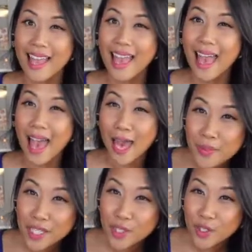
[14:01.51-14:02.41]
How do you
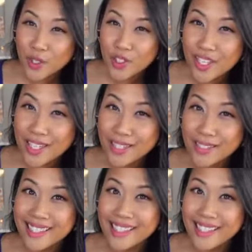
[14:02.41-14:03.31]
make sure that
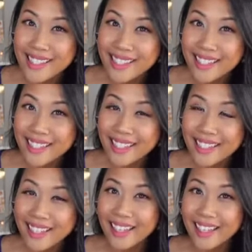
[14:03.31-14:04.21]
guest
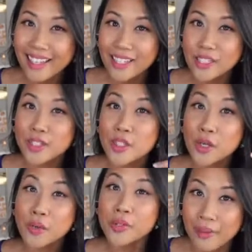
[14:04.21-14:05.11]
shows up,
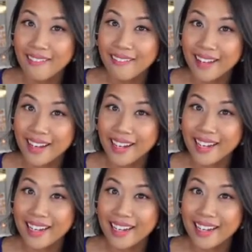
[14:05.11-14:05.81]
right?